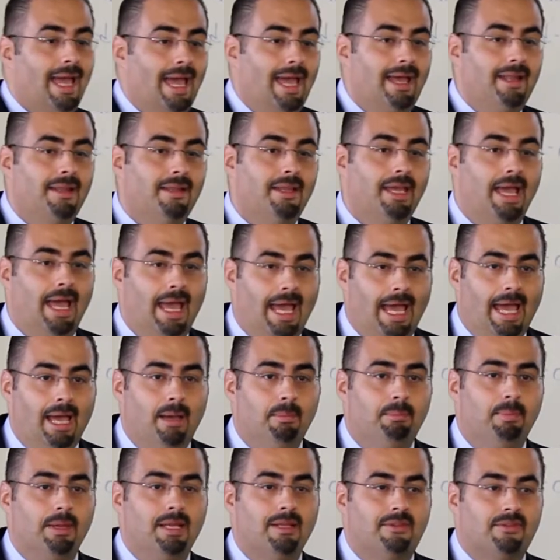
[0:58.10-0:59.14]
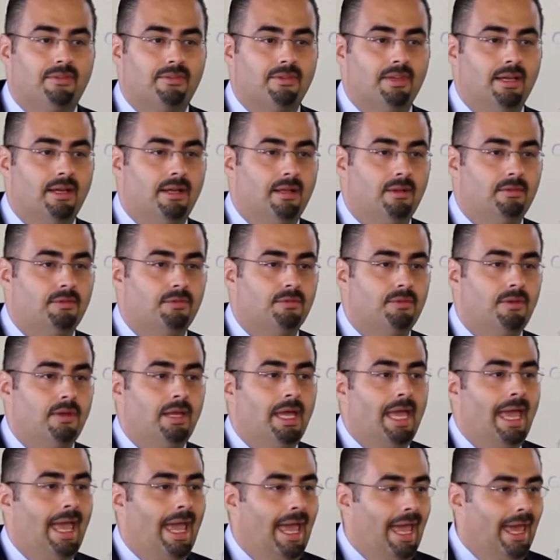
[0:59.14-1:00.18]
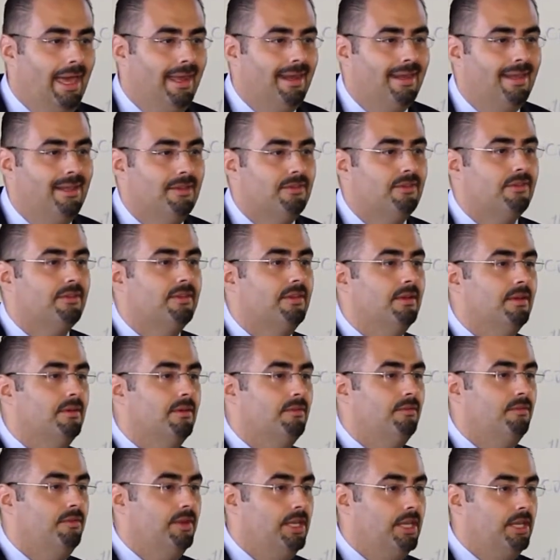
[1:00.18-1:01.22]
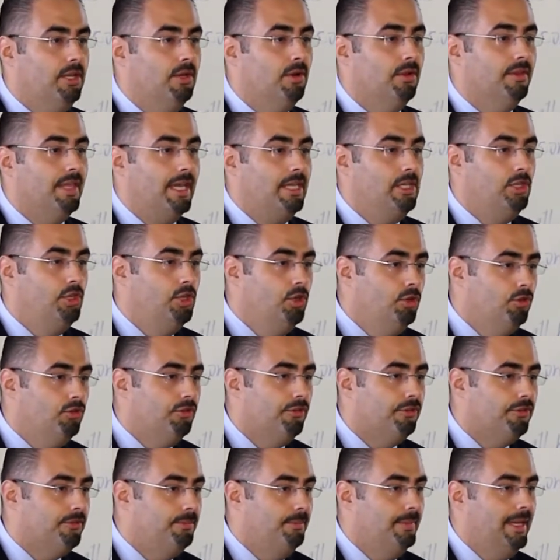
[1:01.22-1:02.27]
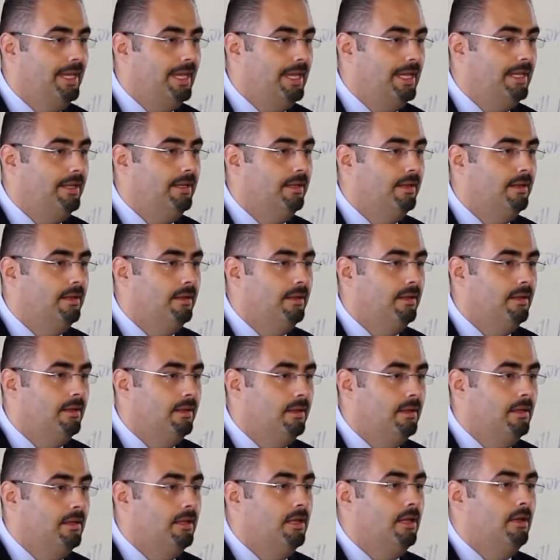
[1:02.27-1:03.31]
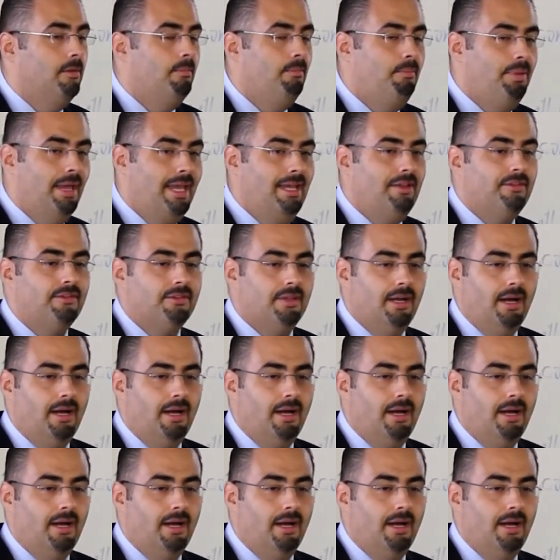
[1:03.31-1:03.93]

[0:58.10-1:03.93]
and the app itself edits the video that you just made based